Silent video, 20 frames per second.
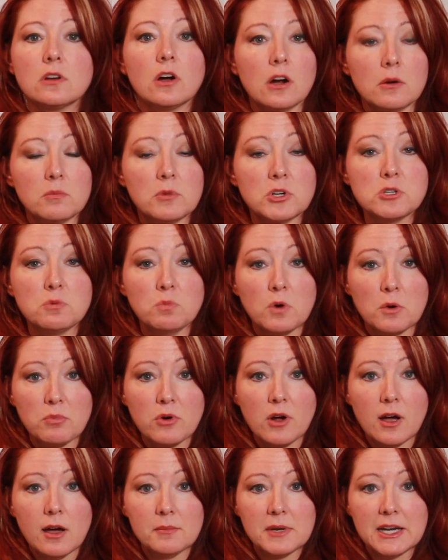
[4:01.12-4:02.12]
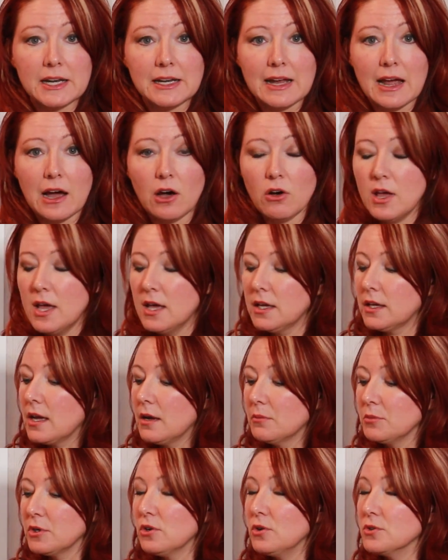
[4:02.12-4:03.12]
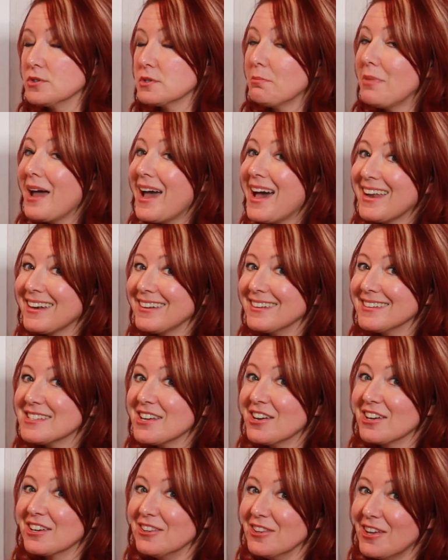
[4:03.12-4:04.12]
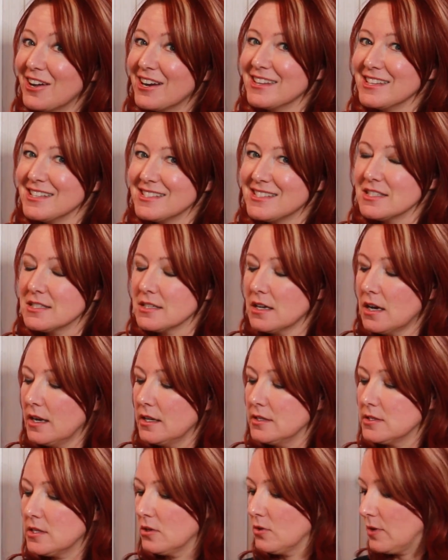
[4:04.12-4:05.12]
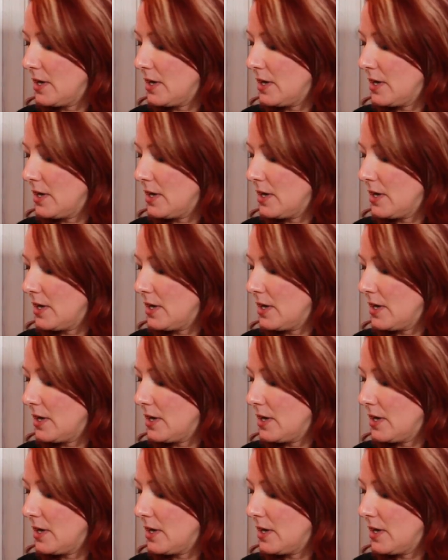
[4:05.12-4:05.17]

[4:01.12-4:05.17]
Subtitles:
are much more prominent now. Cambria holds a patent on a lot of these designs, so